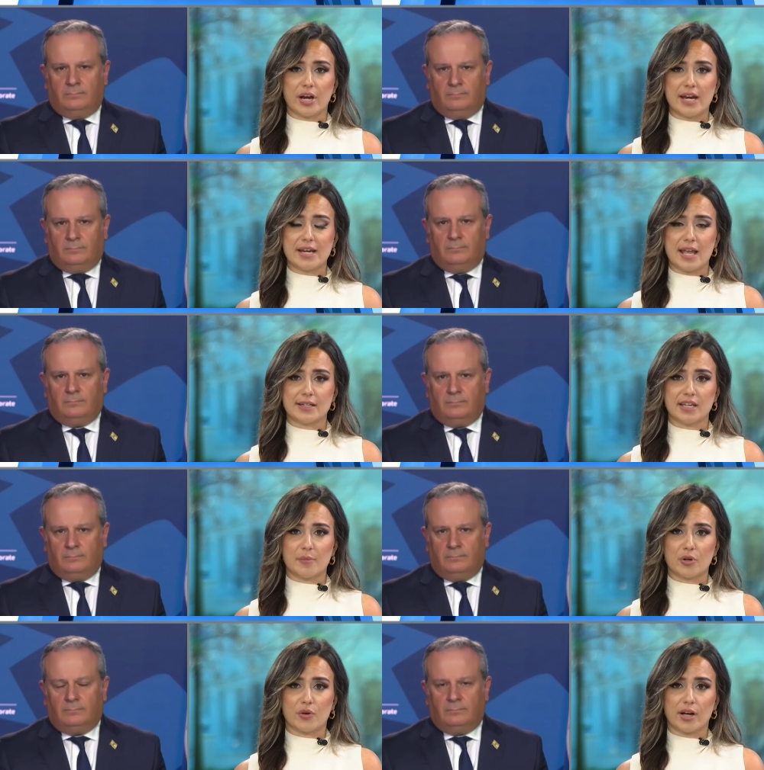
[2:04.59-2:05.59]
Speaker 1: 88
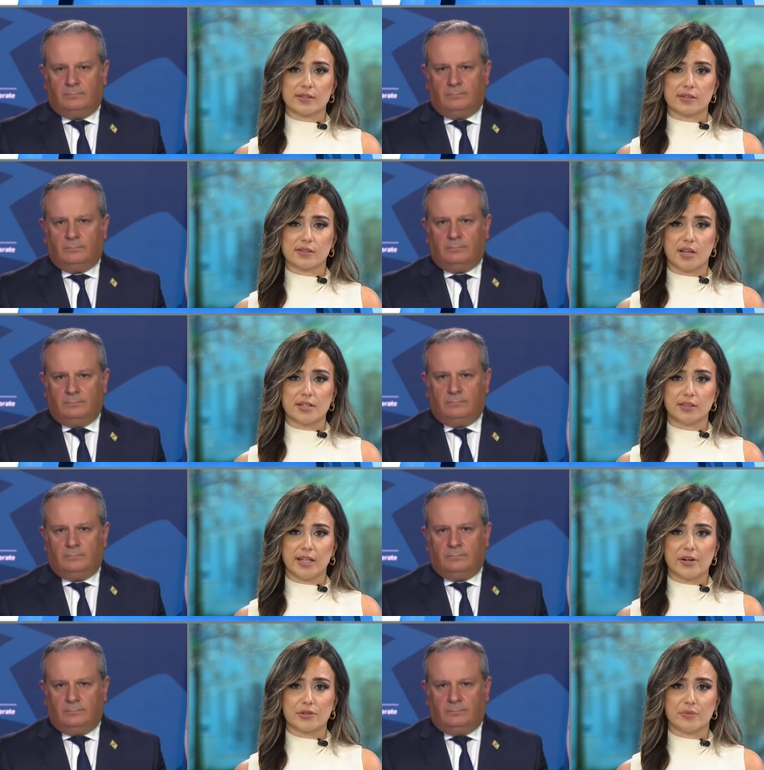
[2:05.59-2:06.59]
Democrats signed a
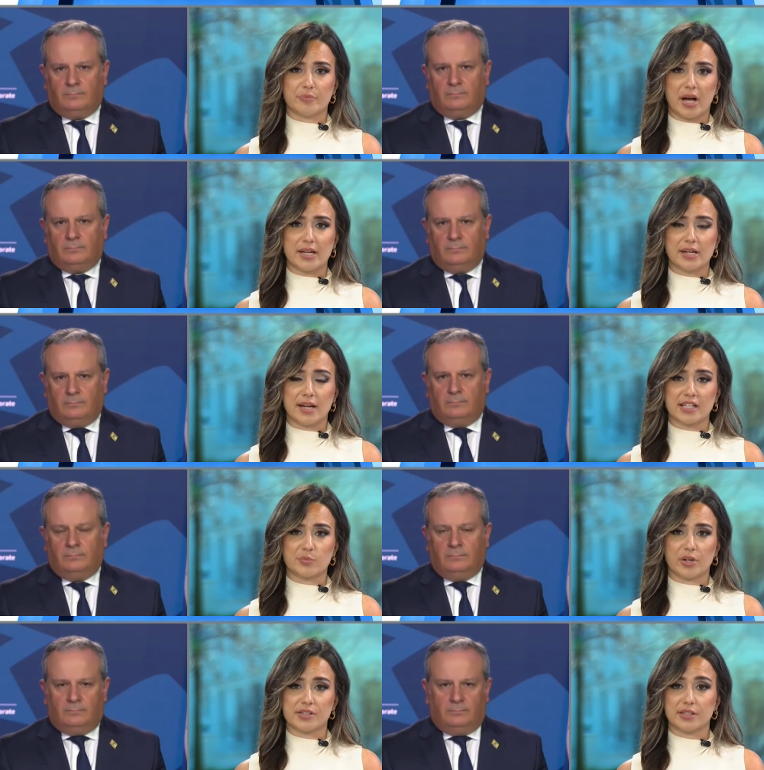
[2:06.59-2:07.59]
letter to Biden
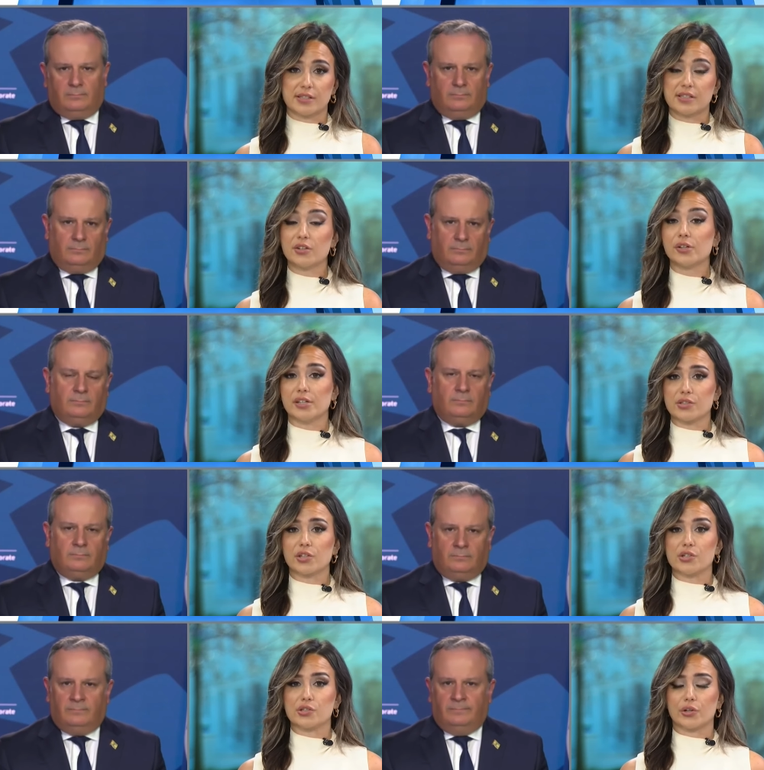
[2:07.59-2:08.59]
expressing serious
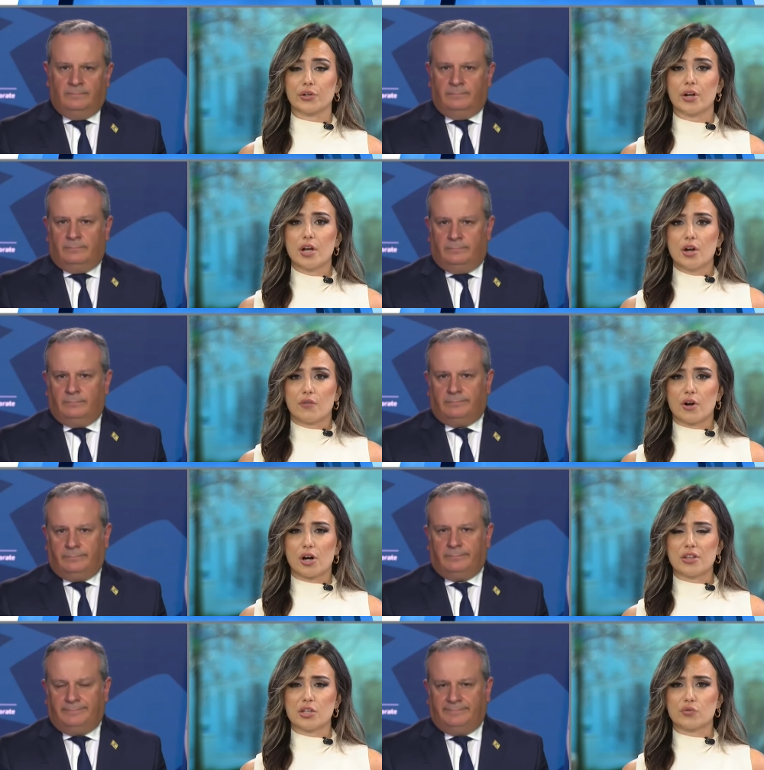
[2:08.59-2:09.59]
concern
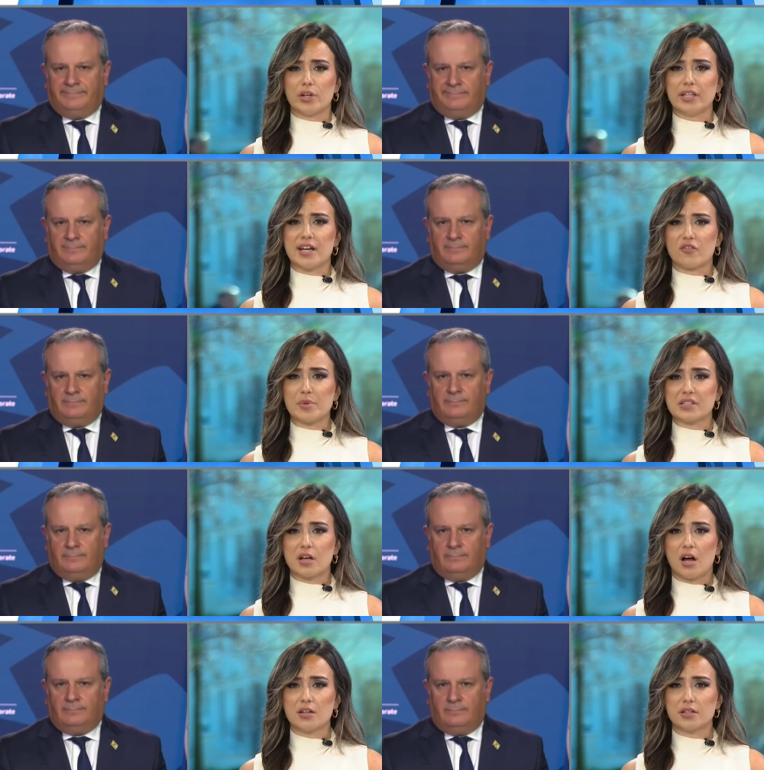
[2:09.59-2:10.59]
regarding the Israeli government's
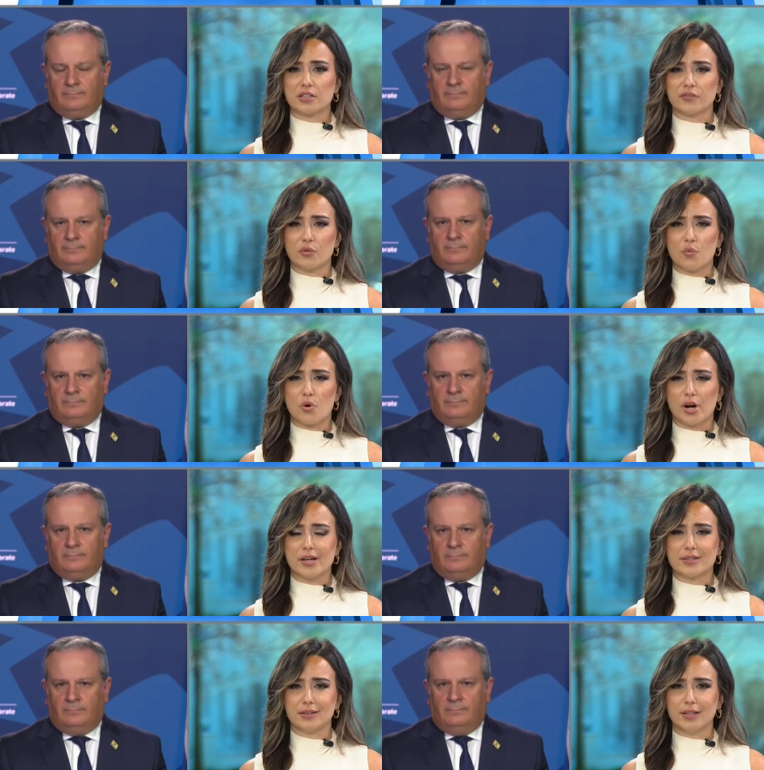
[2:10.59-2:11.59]
conduct of the war and
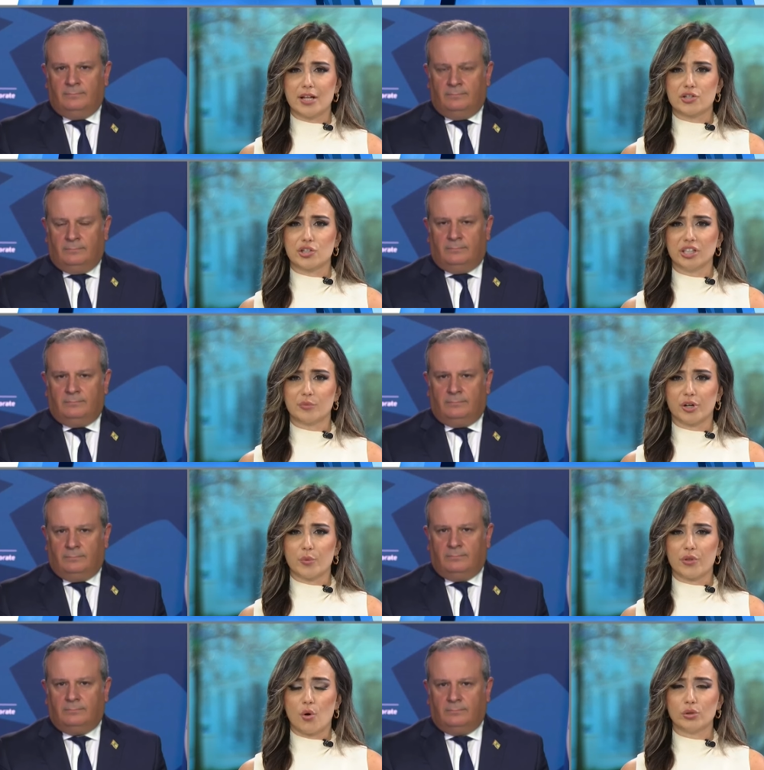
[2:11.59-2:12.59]
its alleged deliberate
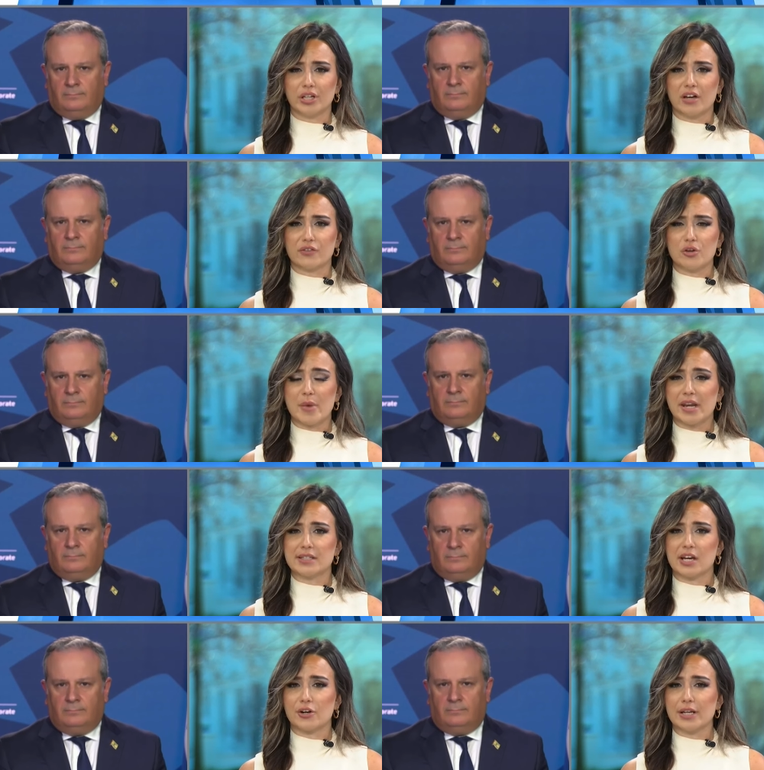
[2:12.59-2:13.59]
withholding of
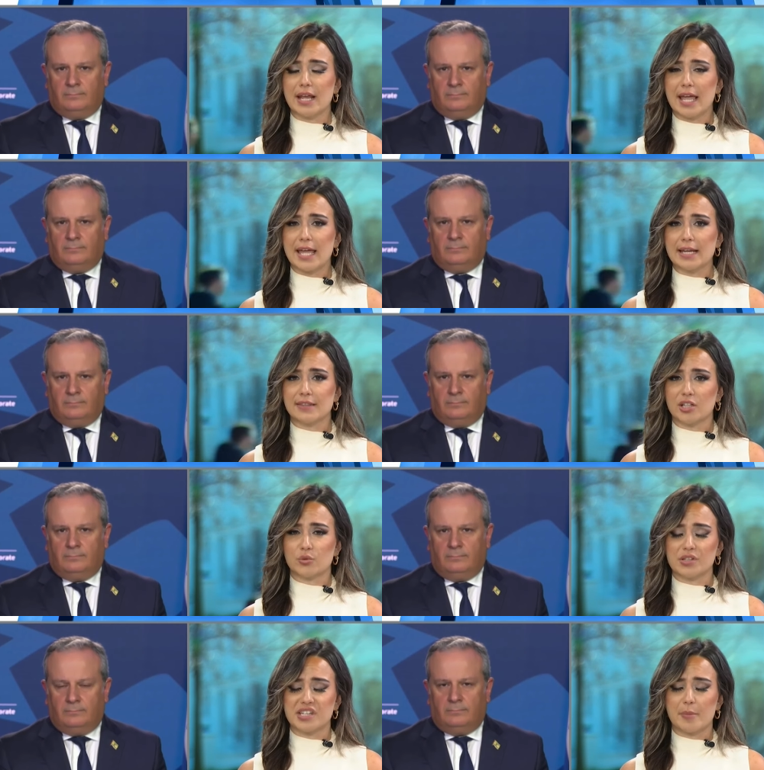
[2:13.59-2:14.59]
humanitarian aid. That's
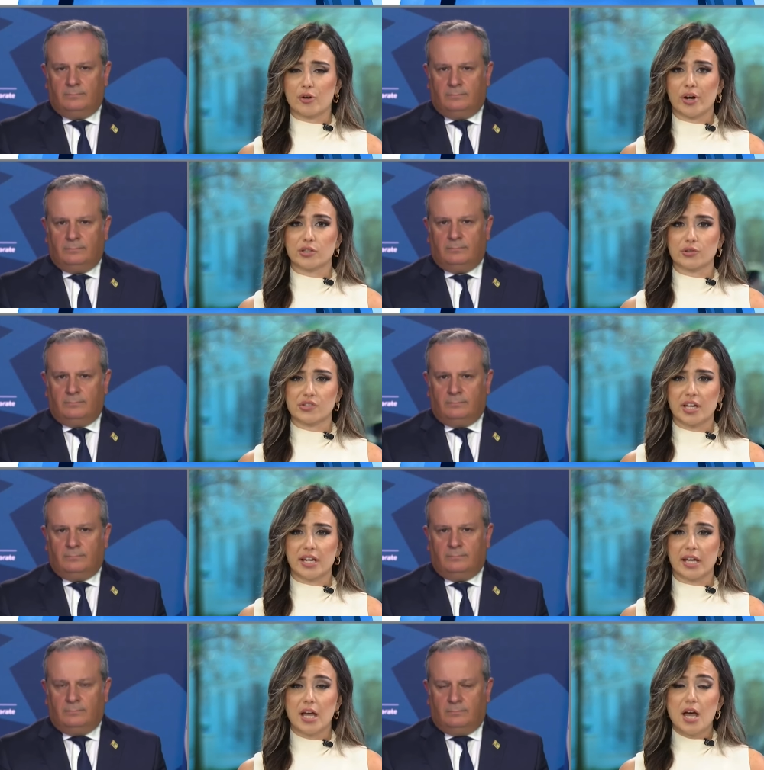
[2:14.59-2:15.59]
what these Democrats are citing.